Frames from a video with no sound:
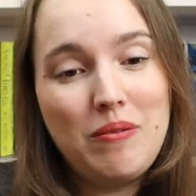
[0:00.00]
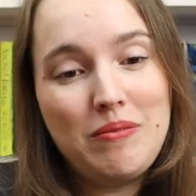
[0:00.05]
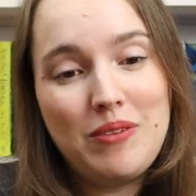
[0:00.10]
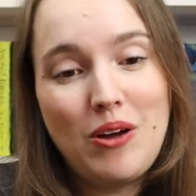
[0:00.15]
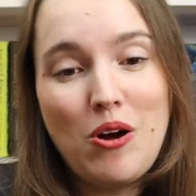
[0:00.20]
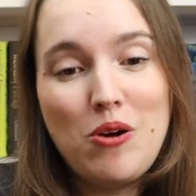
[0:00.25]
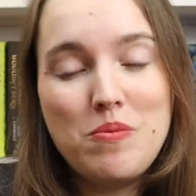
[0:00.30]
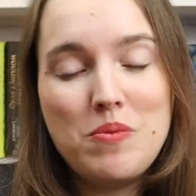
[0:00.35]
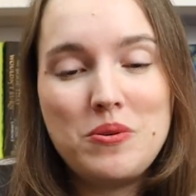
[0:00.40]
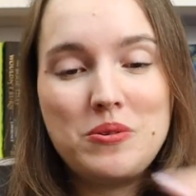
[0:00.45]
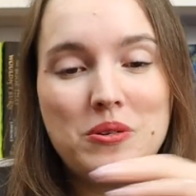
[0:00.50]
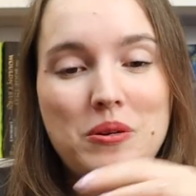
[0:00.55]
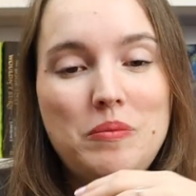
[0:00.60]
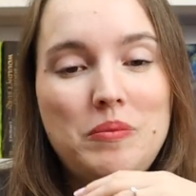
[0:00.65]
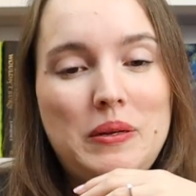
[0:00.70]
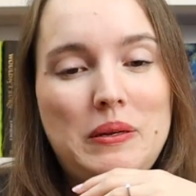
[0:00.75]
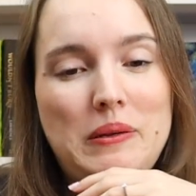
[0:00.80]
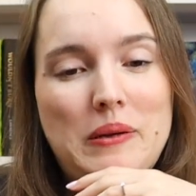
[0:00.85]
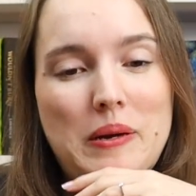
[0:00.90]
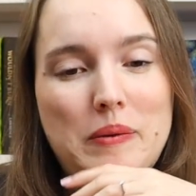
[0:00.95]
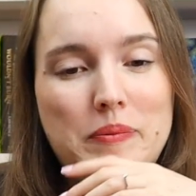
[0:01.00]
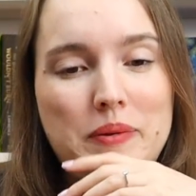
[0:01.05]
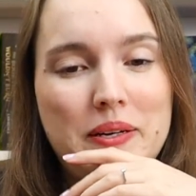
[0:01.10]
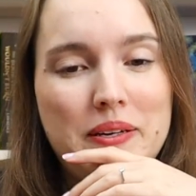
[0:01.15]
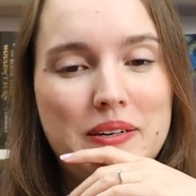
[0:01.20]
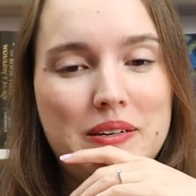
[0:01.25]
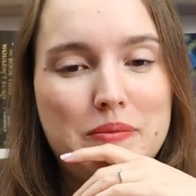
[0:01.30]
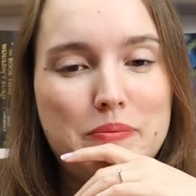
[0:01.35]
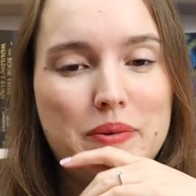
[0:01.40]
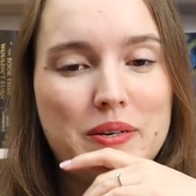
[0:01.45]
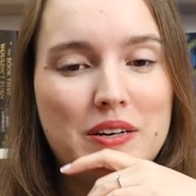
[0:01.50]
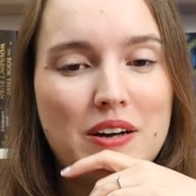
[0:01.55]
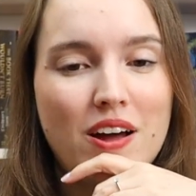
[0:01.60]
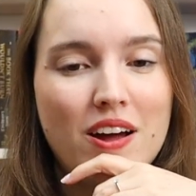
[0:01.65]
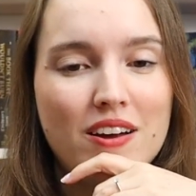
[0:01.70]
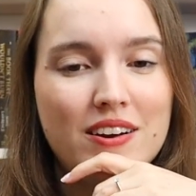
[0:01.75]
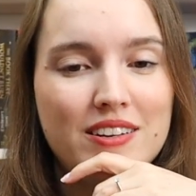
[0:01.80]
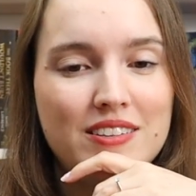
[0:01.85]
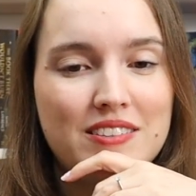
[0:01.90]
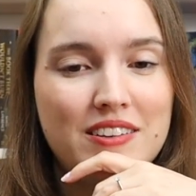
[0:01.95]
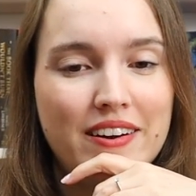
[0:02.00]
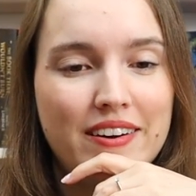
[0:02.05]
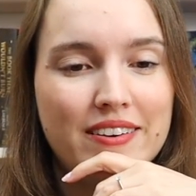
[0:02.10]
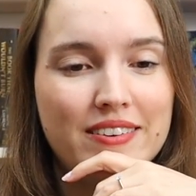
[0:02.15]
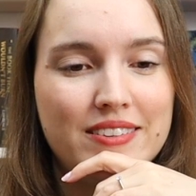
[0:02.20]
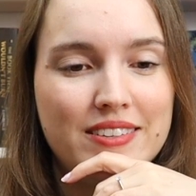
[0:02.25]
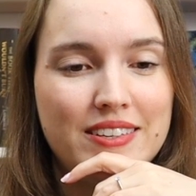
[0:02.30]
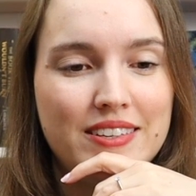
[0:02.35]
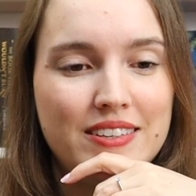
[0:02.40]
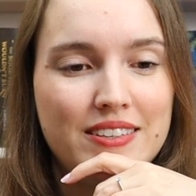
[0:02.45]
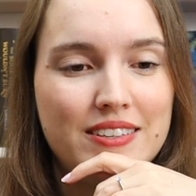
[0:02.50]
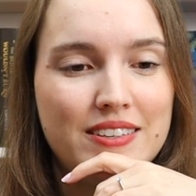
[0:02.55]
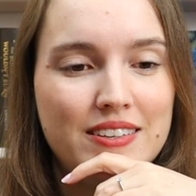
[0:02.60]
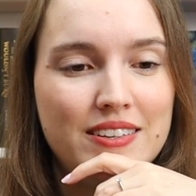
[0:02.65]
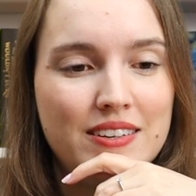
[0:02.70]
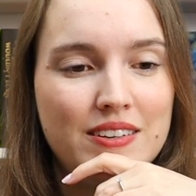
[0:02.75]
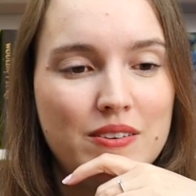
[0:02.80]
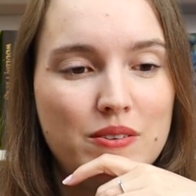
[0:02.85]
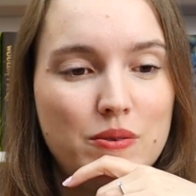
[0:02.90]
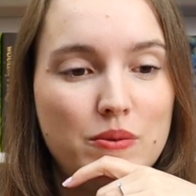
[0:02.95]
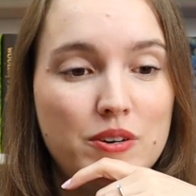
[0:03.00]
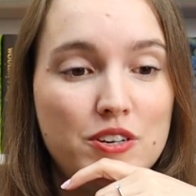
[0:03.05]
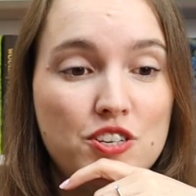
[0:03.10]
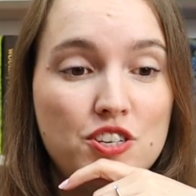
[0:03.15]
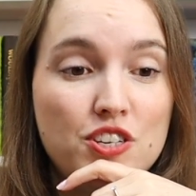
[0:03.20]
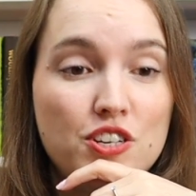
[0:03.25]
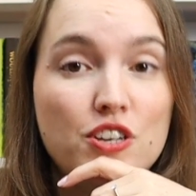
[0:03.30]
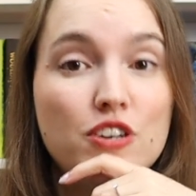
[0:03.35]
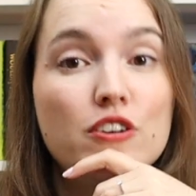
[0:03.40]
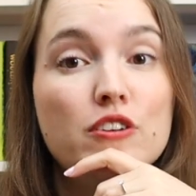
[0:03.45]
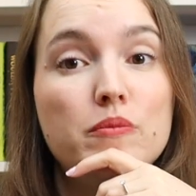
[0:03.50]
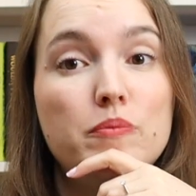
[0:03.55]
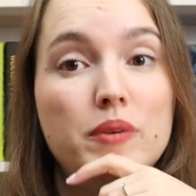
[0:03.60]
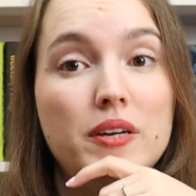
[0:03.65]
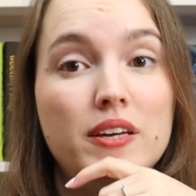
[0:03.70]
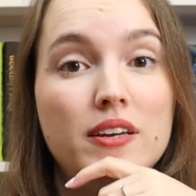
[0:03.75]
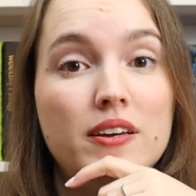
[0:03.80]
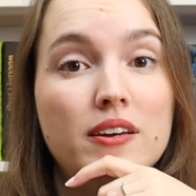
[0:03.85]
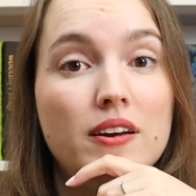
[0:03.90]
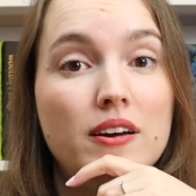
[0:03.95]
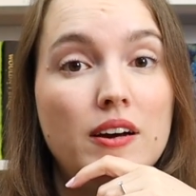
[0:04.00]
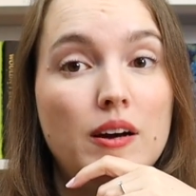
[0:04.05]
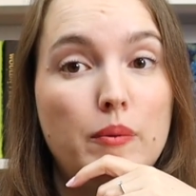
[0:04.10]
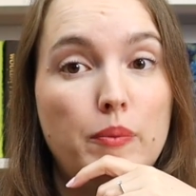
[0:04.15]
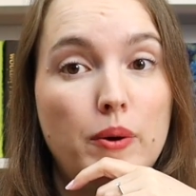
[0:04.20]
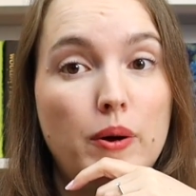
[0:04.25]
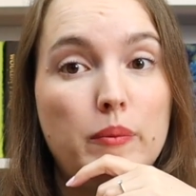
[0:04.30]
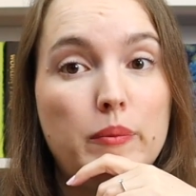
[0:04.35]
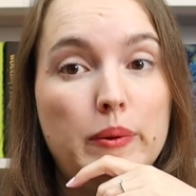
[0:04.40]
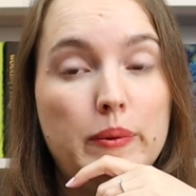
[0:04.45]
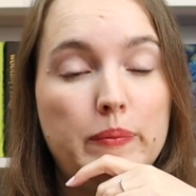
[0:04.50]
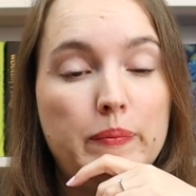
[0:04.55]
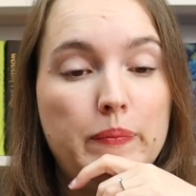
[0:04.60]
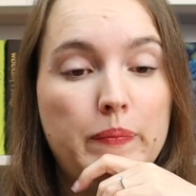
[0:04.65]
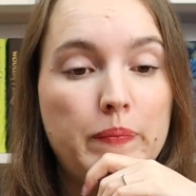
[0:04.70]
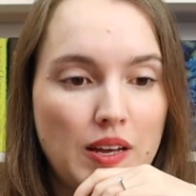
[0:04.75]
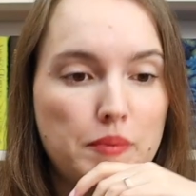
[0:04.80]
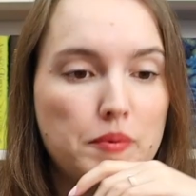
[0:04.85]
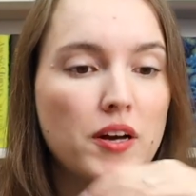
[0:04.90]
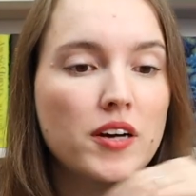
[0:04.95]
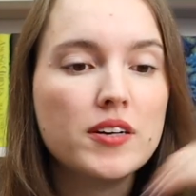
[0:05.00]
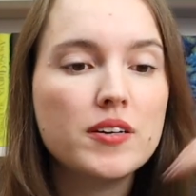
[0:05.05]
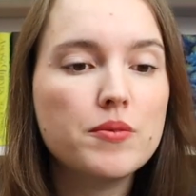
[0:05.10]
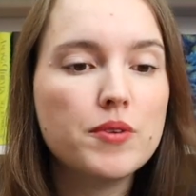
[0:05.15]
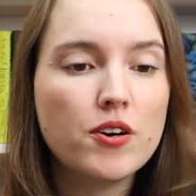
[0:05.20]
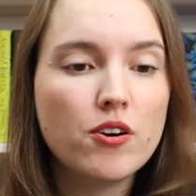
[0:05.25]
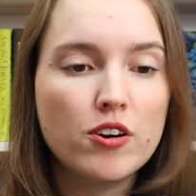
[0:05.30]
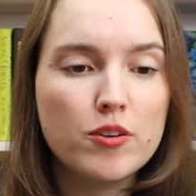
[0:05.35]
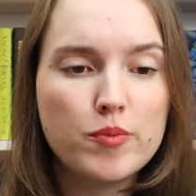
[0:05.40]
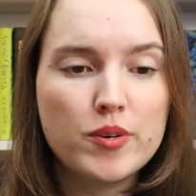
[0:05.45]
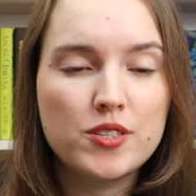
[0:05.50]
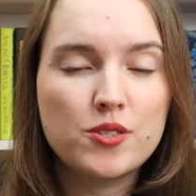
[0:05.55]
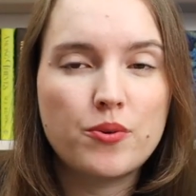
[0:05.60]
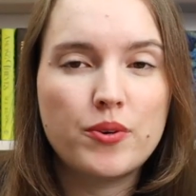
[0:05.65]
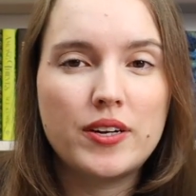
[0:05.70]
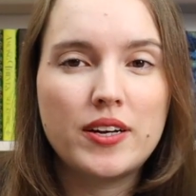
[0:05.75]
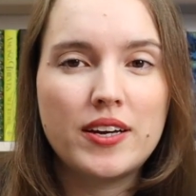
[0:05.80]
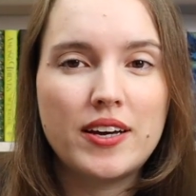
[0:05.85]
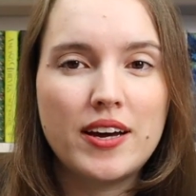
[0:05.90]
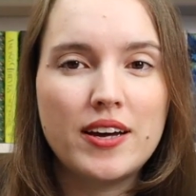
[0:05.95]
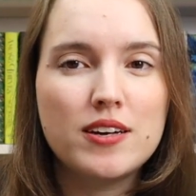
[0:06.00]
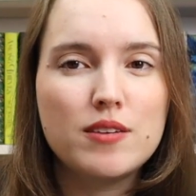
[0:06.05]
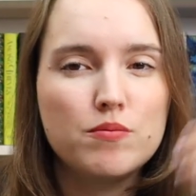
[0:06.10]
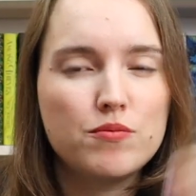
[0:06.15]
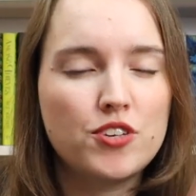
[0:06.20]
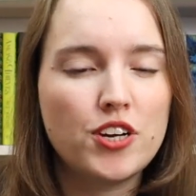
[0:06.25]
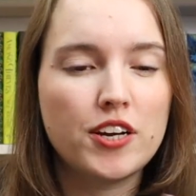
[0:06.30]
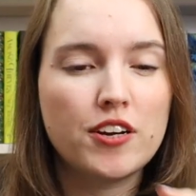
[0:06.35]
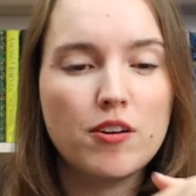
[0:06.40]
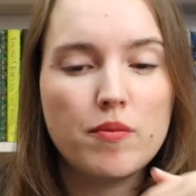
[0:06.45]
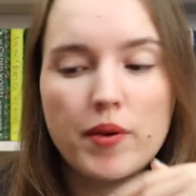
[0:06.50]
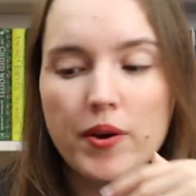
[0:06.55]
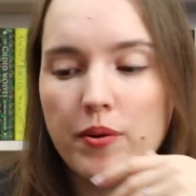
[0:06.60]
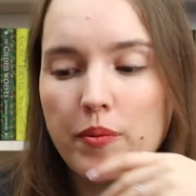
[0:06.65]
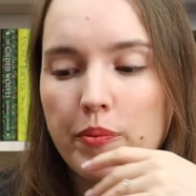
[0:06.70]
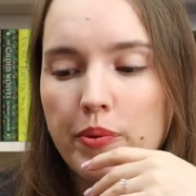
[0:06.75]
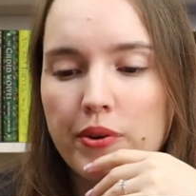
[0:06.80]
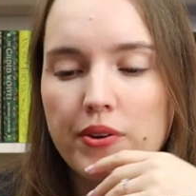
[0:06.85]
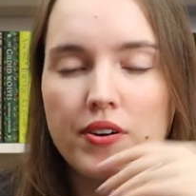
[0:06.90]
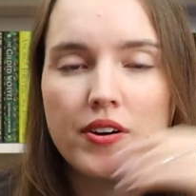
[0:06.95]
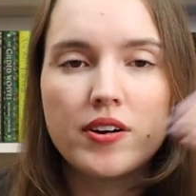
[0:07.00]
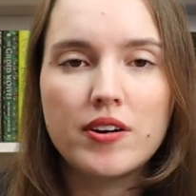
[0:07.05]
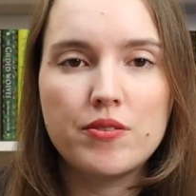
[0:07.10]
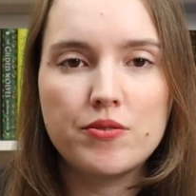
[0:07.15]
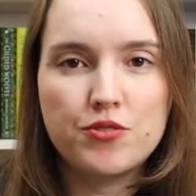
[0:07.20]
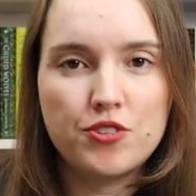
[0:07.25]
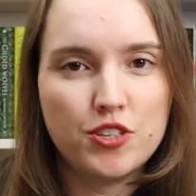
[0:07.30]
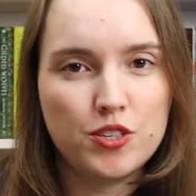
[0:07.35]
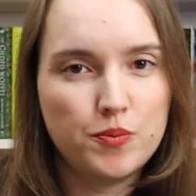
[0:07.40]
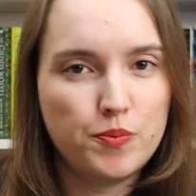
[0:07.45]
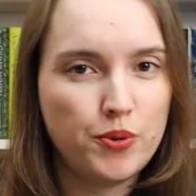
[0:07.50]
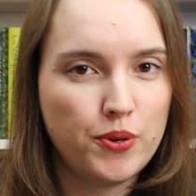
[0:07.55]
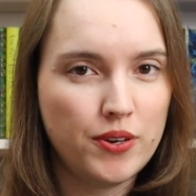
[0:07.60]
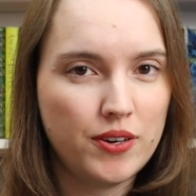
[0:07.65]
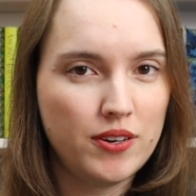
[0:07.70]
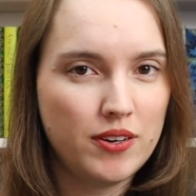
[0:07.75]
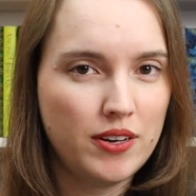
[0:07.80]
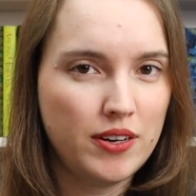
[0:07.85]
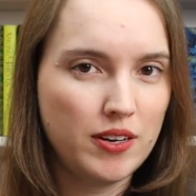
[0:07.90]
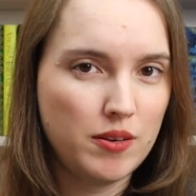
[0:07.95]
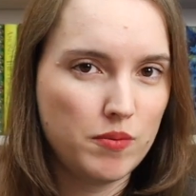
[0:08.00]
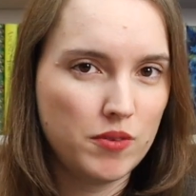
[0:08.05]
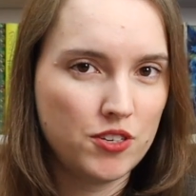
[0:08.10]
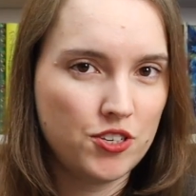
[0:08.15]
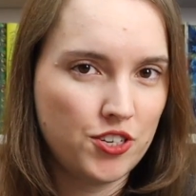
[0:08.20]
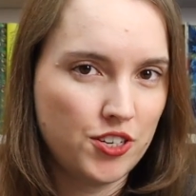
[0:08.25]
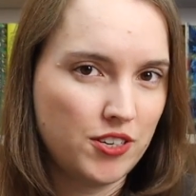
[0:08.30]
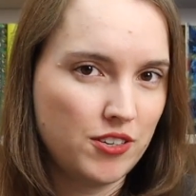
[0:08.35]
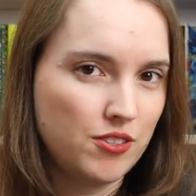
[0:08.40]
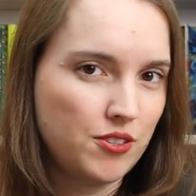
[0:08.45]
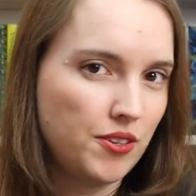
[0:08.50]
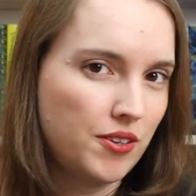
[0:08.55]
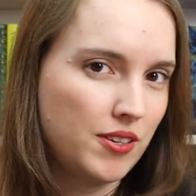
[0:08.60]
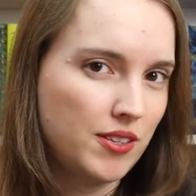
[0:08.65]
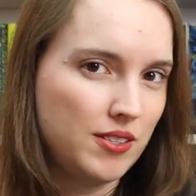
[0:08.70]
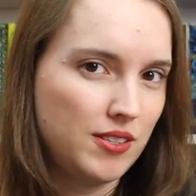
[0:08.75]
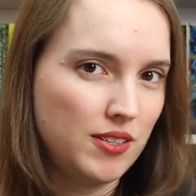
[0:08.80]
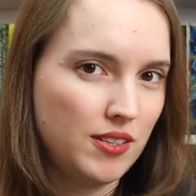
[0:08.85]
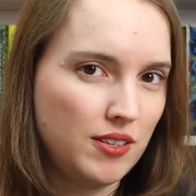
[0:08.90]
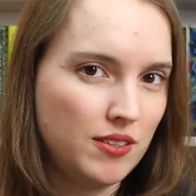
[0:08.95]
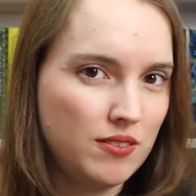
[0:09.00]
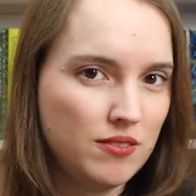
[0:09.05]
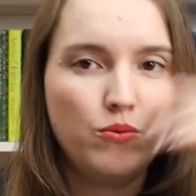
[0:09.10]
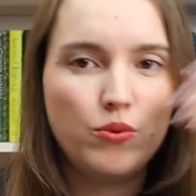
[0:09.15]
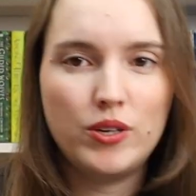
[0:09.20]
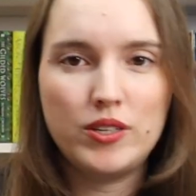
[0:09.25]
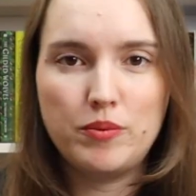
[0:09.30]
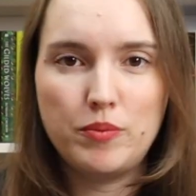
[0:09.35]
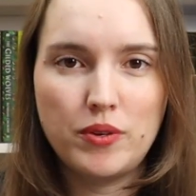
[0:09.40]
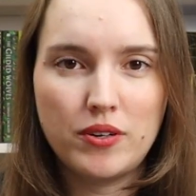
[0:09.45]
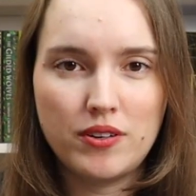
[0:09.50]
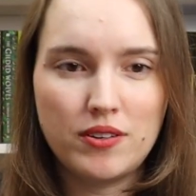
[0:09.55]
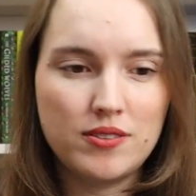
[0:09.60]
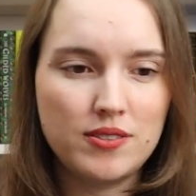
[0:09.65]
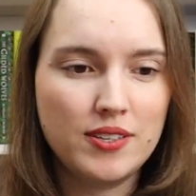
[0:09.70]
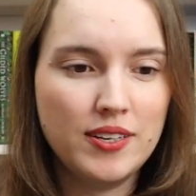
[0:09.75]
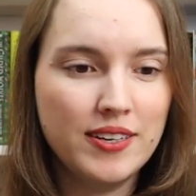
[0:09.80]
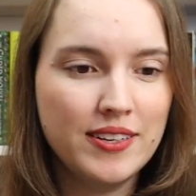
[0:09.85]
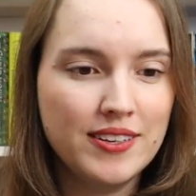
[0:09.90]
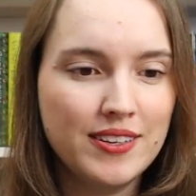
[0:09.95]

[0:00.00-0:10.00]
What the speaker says: Almost completely updated, but not entirely, which could be a problem. I'm not gonna record my screen again. I'm checking on my computer and I'll just put an image here so you can see what the book is.